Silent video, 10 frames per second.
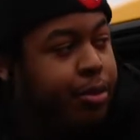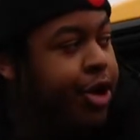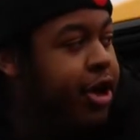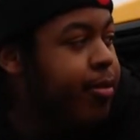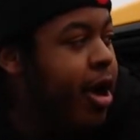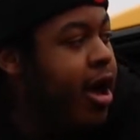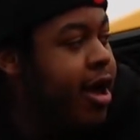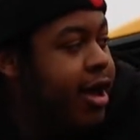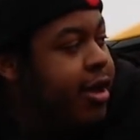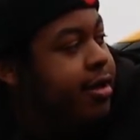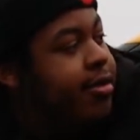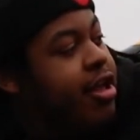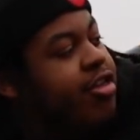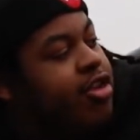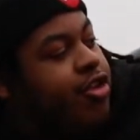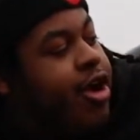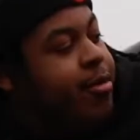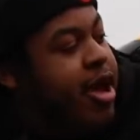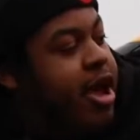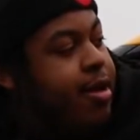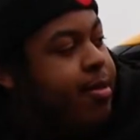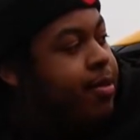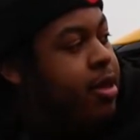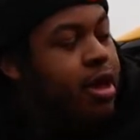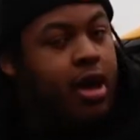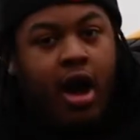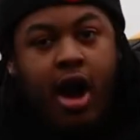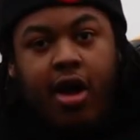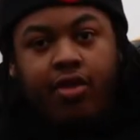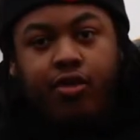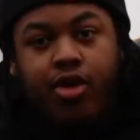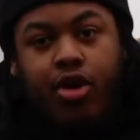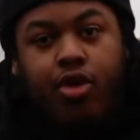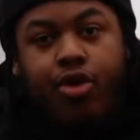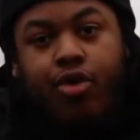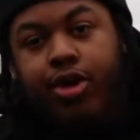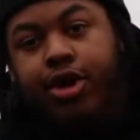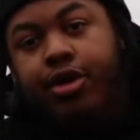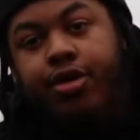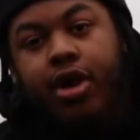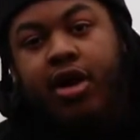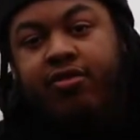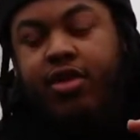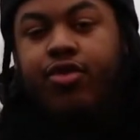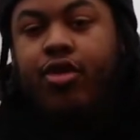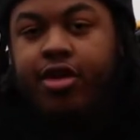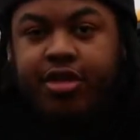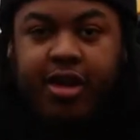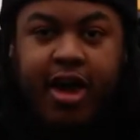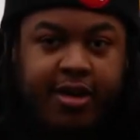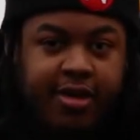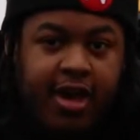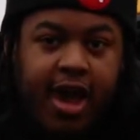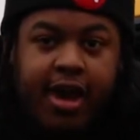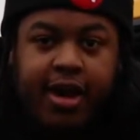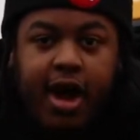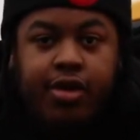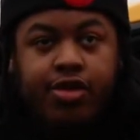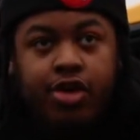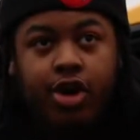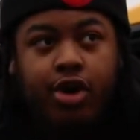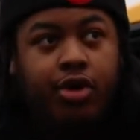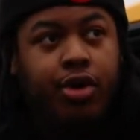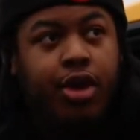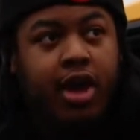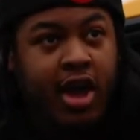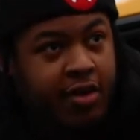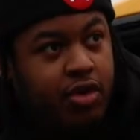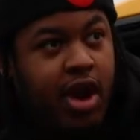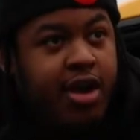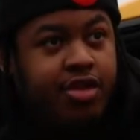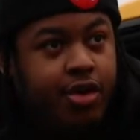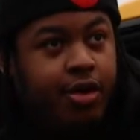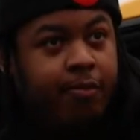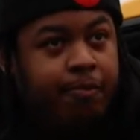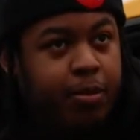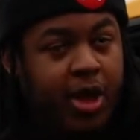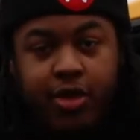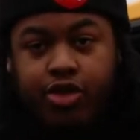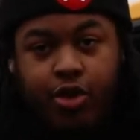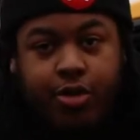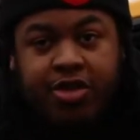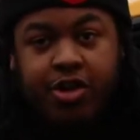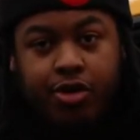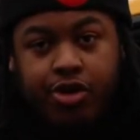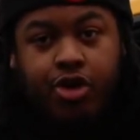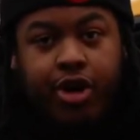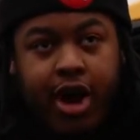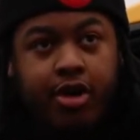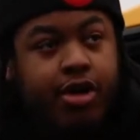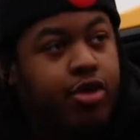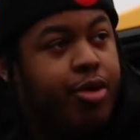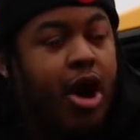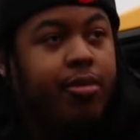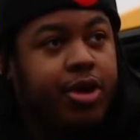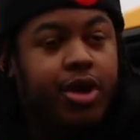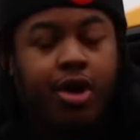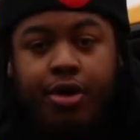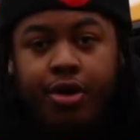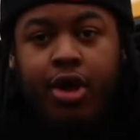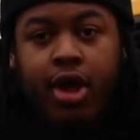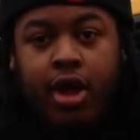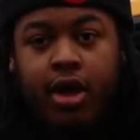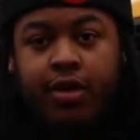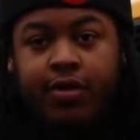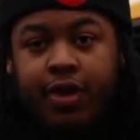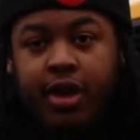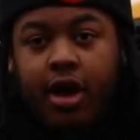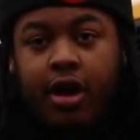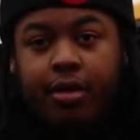putting my Instagram name on the rear quarter window of the 300ZX. And I used to go, if you guys are in the Jersey or New York area, you probably know the